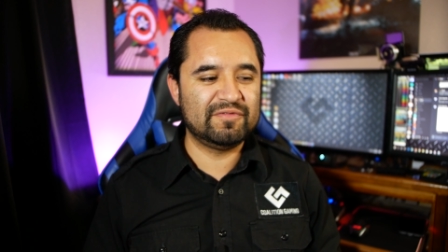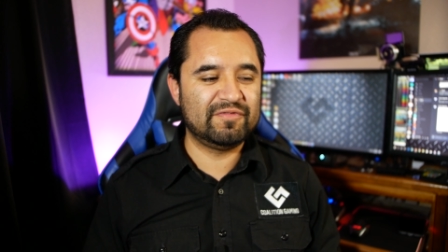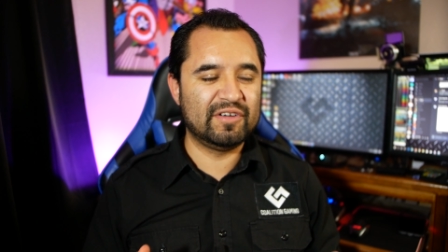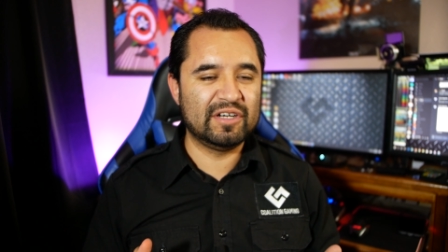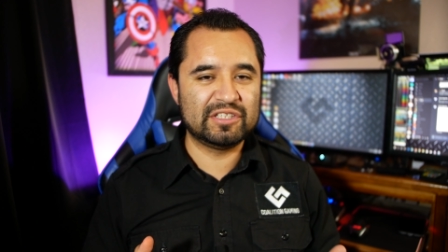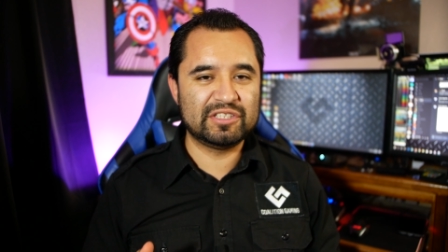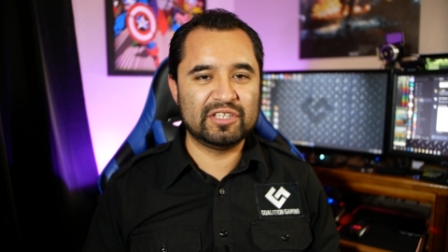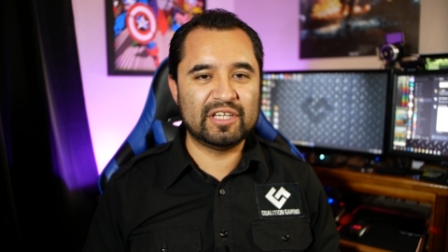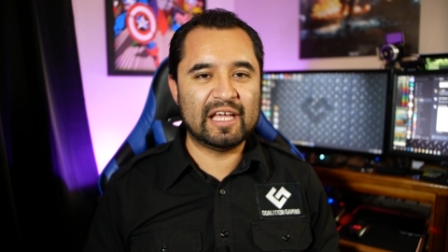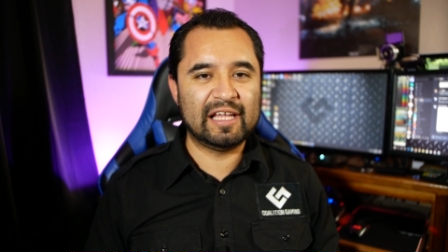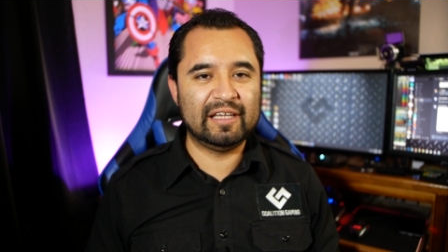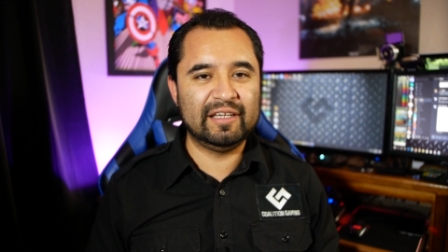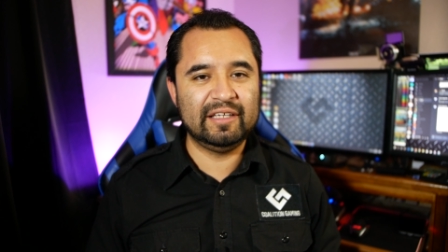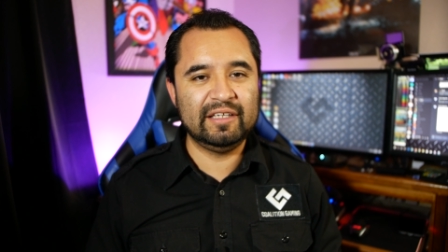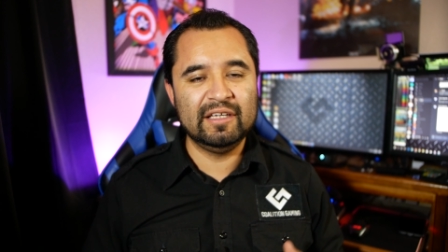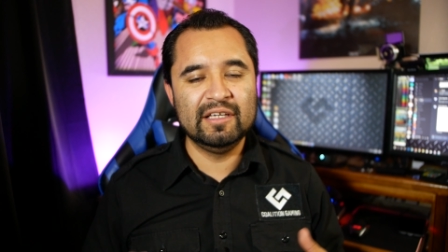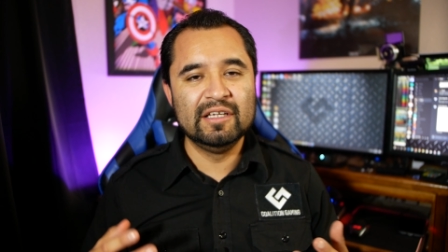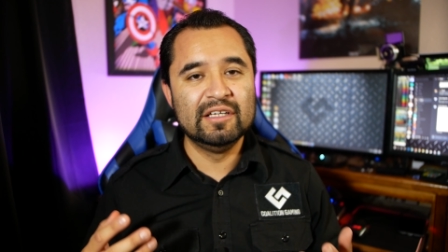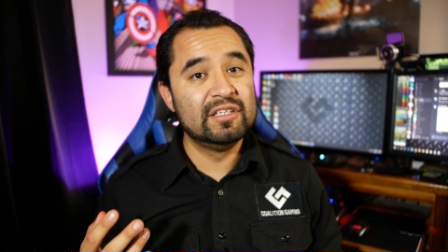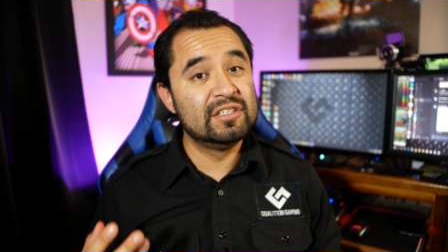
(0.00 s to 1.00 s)

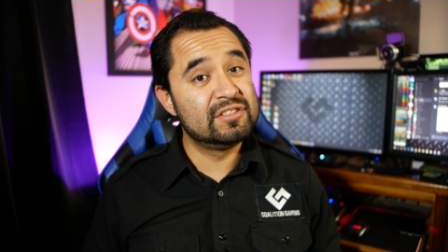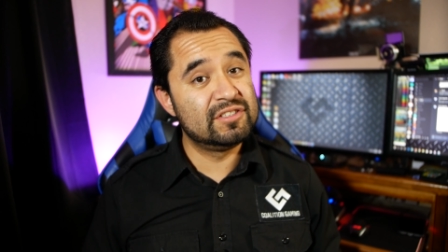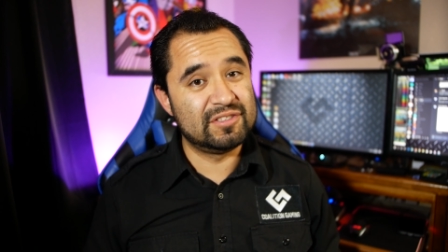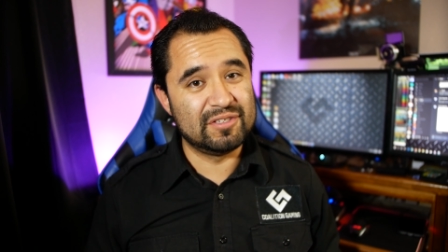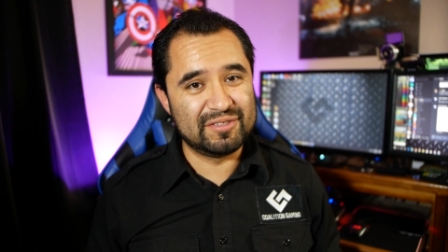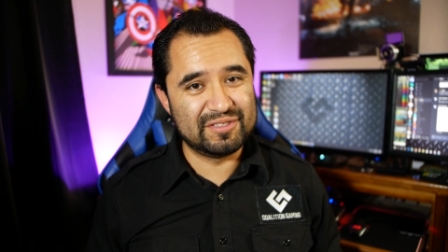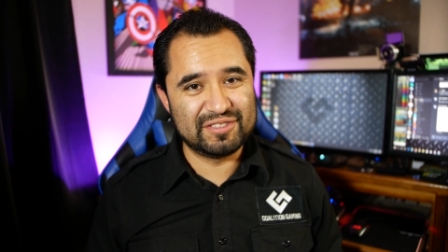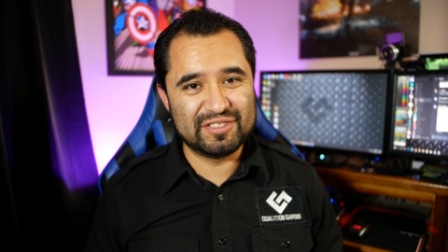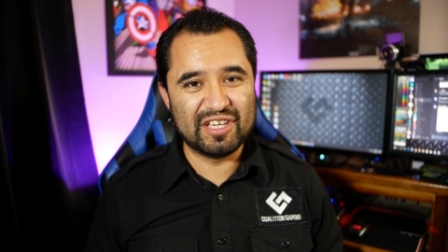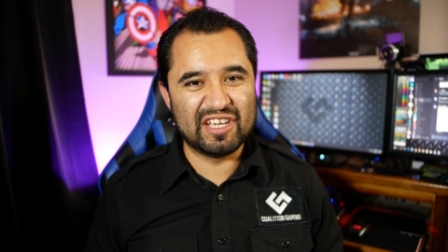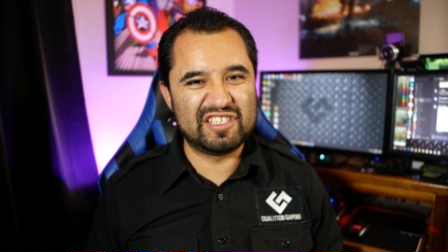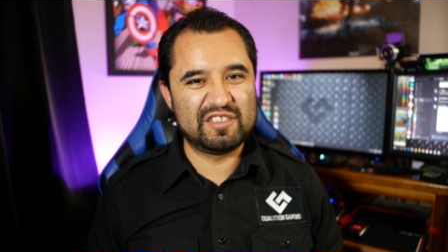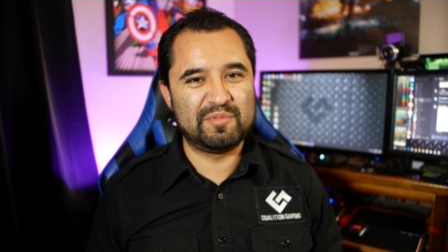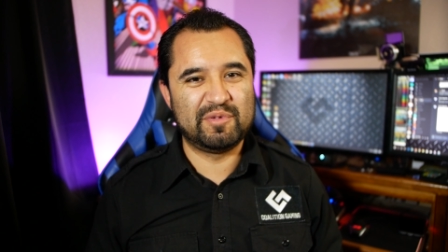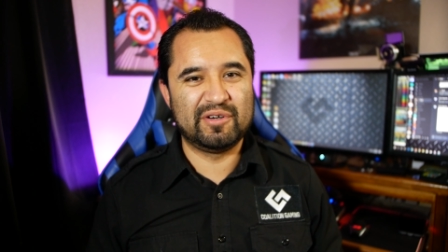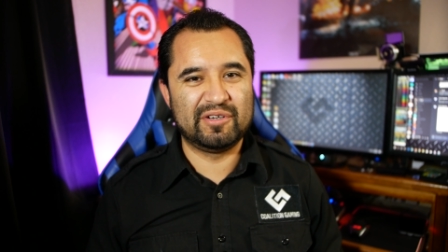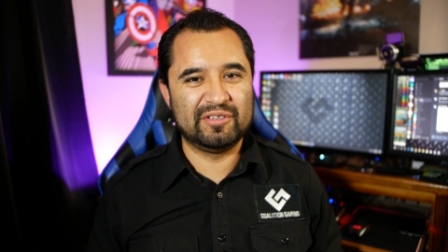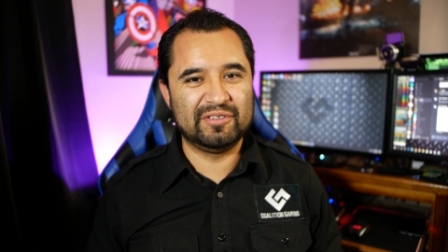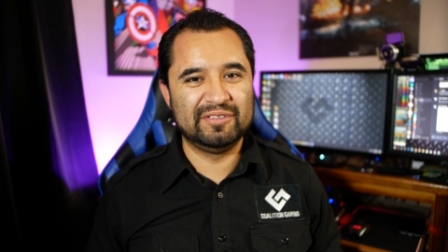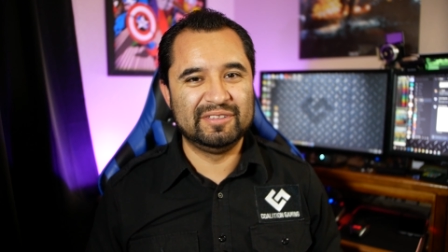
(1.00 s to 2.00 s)
functionality, so does Touch
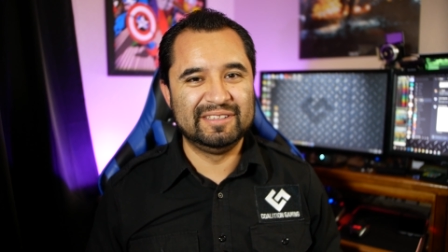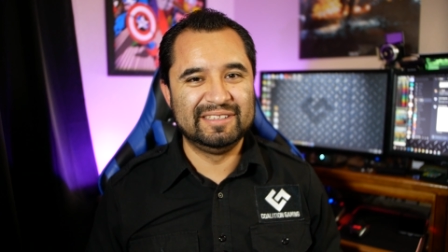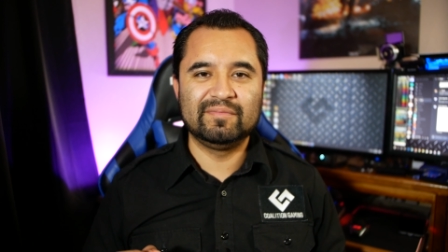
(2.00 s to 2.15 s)
Portal.